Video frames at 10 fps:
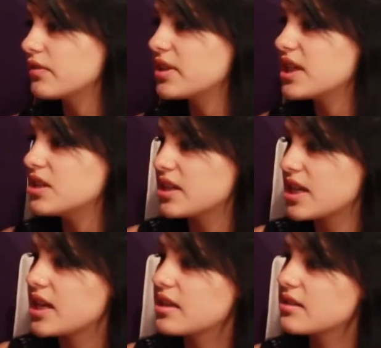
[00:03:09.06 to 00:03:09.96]
from the ages
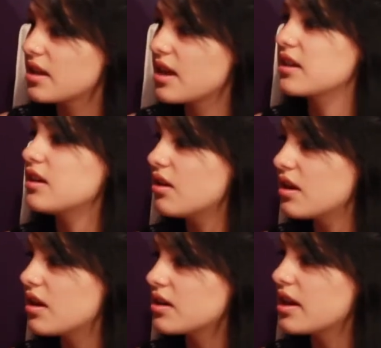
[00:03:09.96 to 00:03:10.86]
8 to 9 and
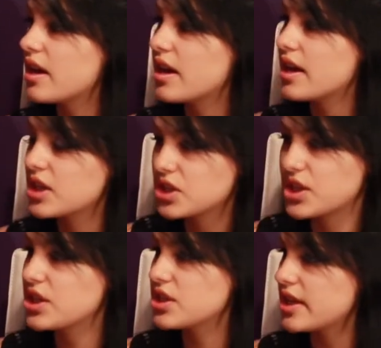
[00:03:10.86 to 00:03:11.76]
on, I
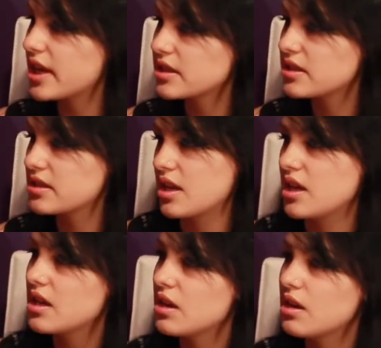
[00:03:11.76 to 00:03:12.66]
exchanged that, because
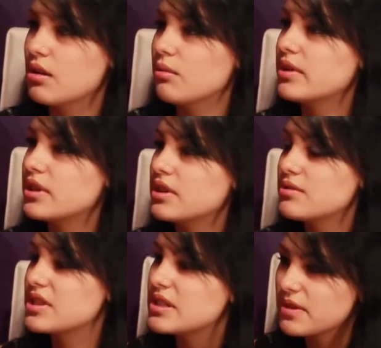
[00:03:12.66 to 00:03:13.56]
what
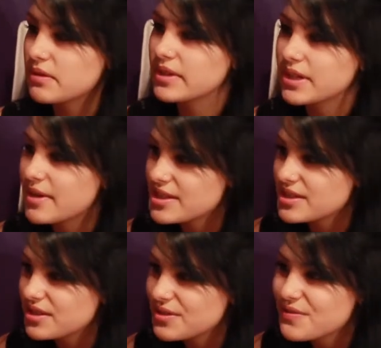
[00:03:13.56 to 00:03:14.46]
use is me reading
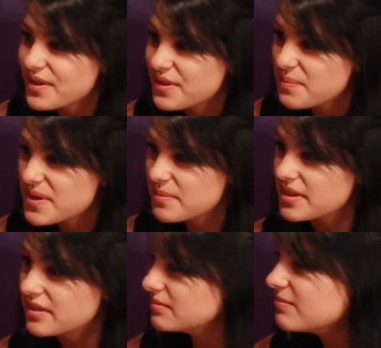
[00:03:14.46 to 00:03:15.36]
minds going to do for other
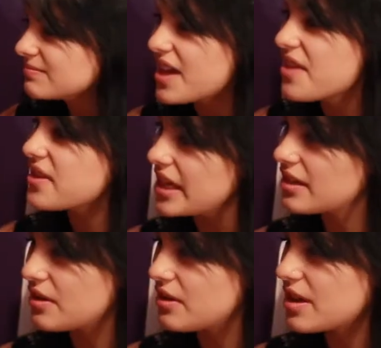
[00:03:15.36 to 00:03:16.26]
people? Nothing,
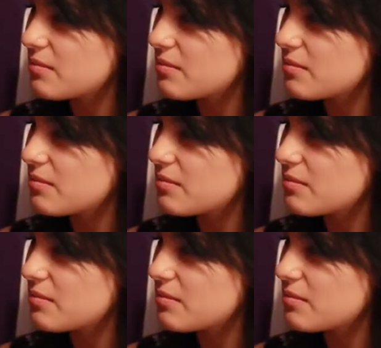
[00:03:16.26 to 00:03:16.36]
you know what I